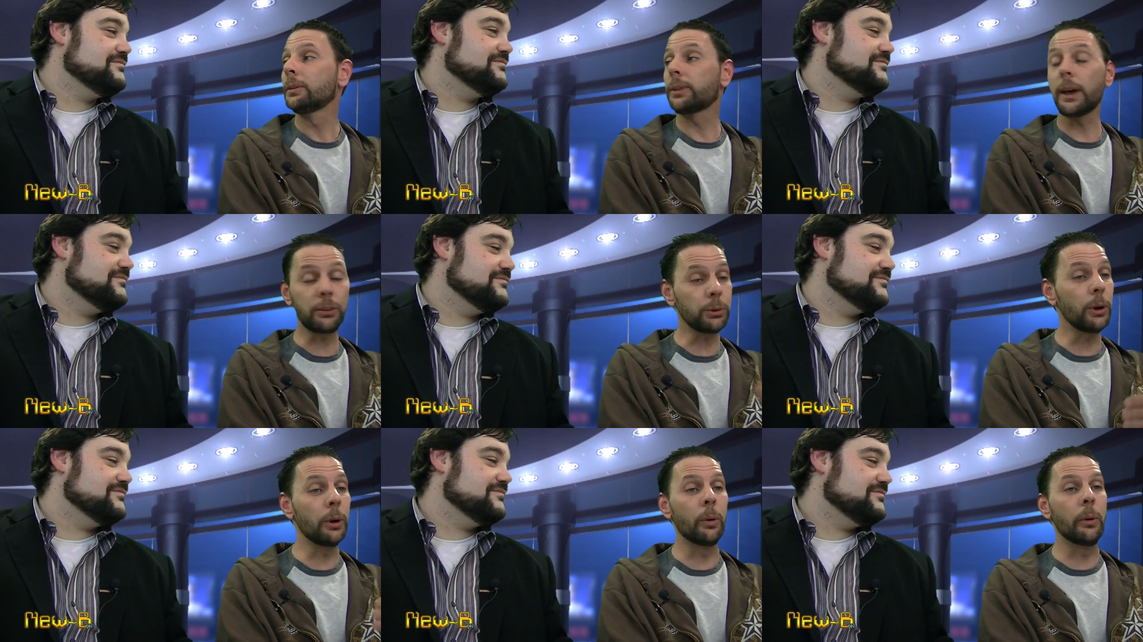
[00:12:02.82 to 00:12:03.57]
Speaker 1: That's an
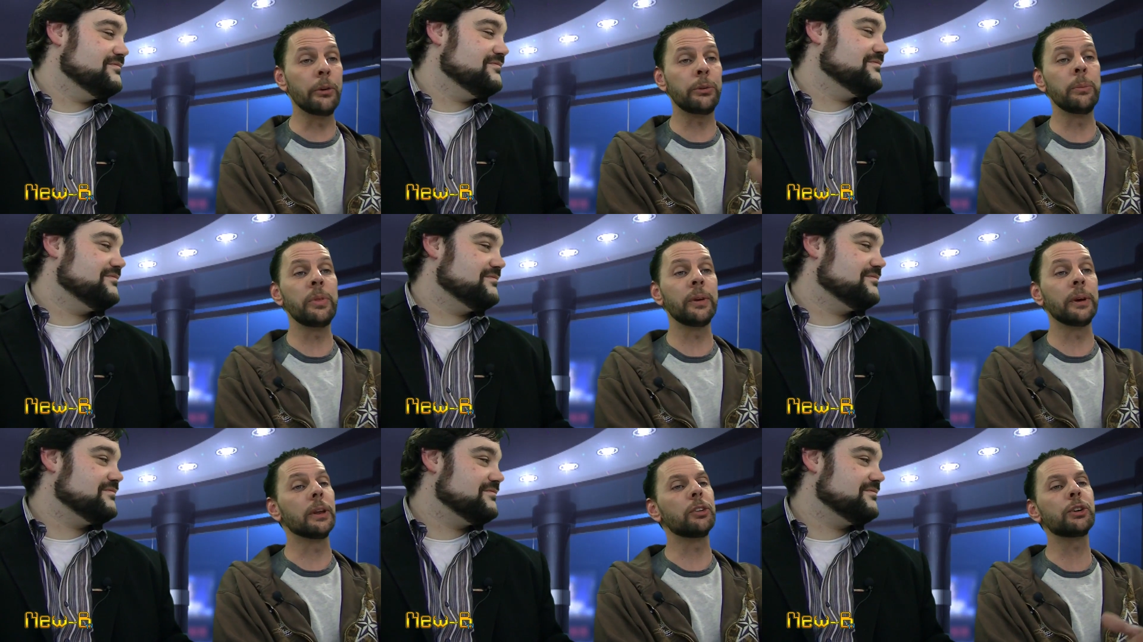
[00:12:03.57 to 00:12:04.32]
awesome
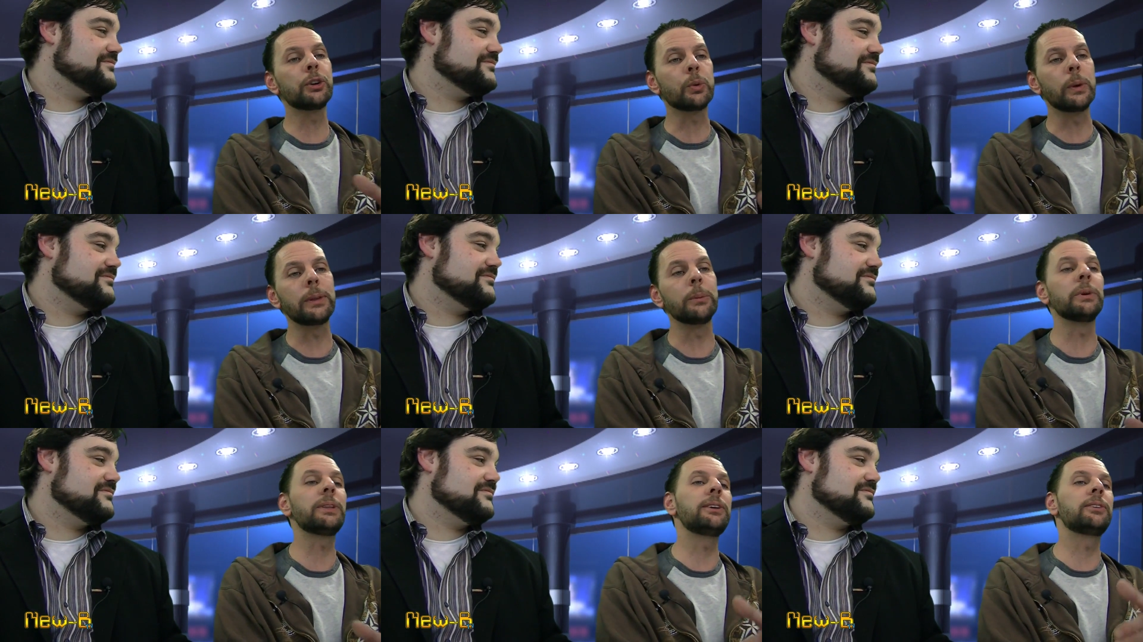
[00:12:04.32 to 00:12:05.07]
thing. That's a great thing.
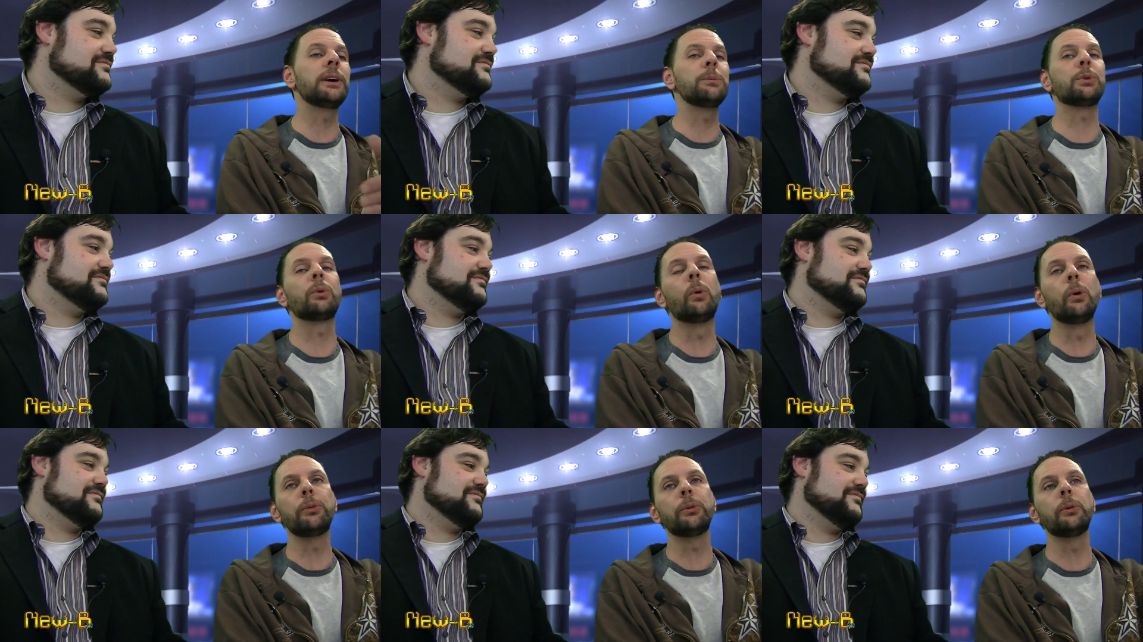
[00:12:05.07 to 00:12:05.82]
But these games are
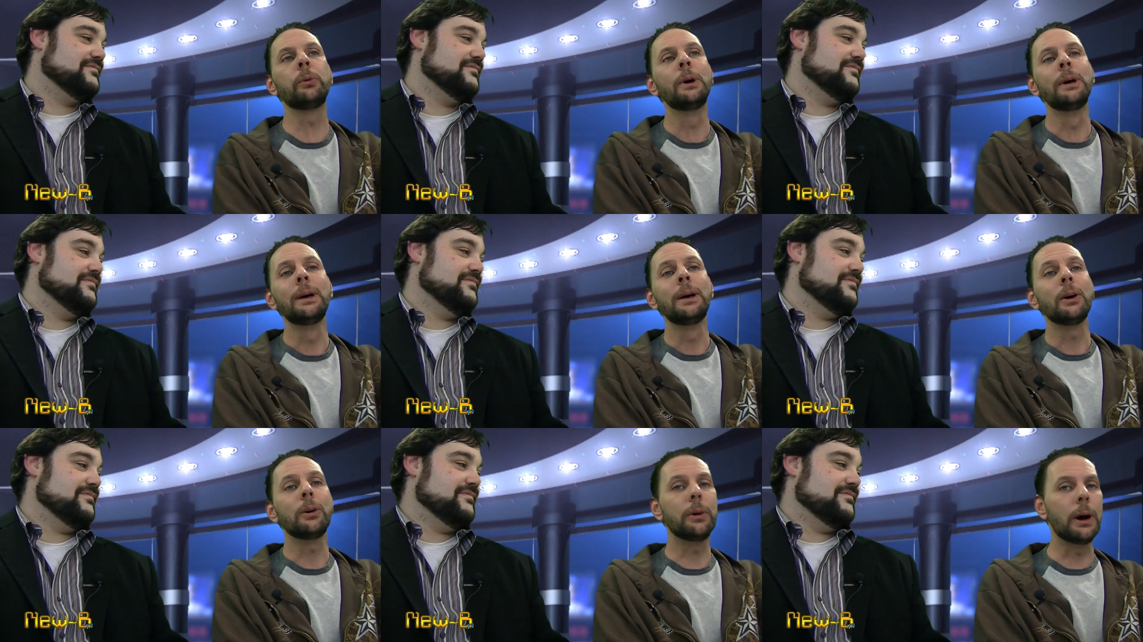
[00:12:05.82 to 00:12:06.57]
also,
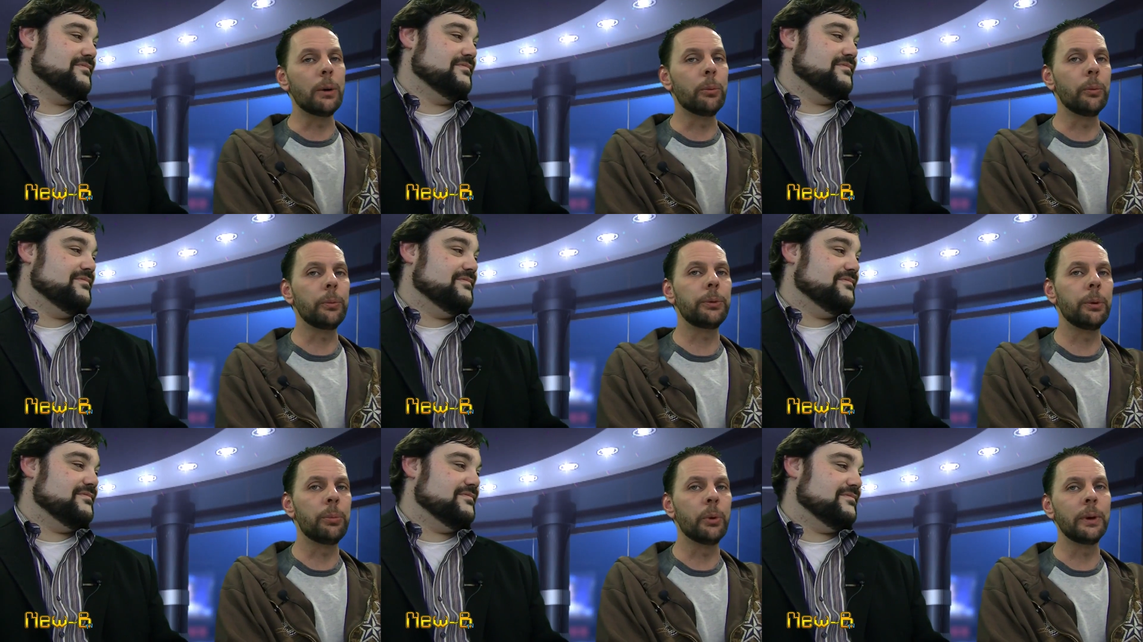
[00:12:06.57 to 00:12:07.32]
at
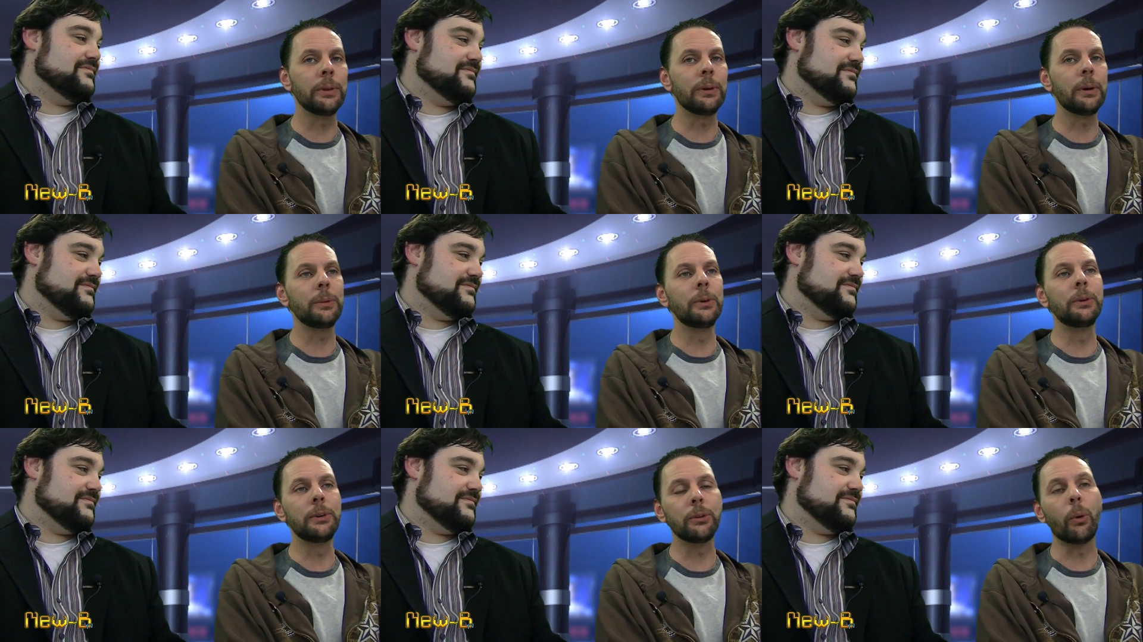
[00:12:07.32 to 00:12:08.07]
some point in time, they're
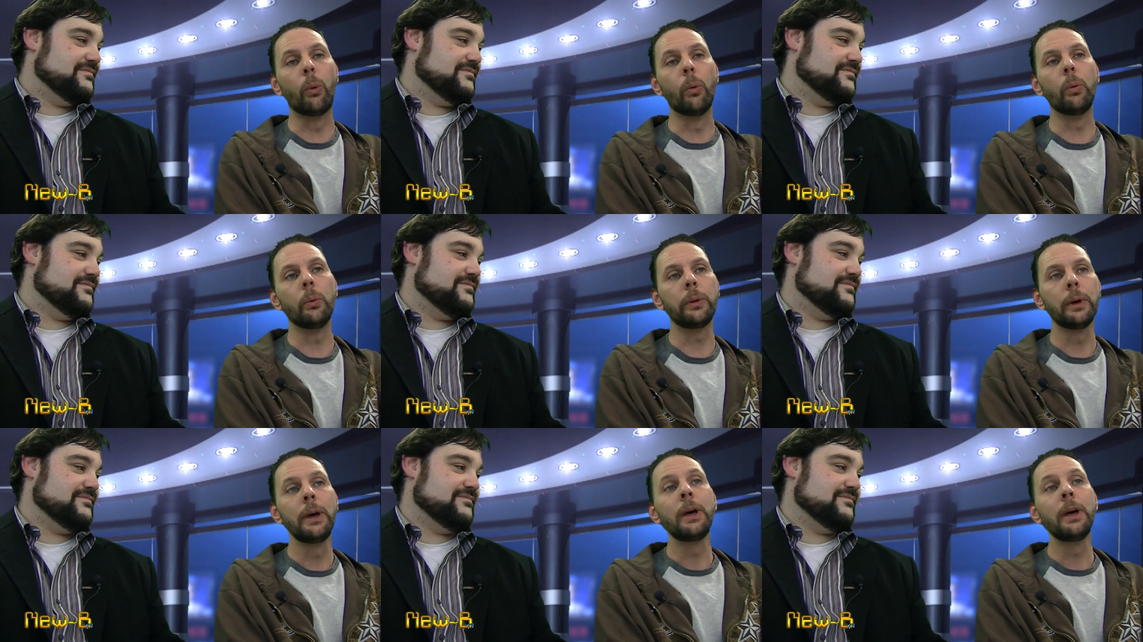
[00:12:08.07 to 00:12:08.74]
just old.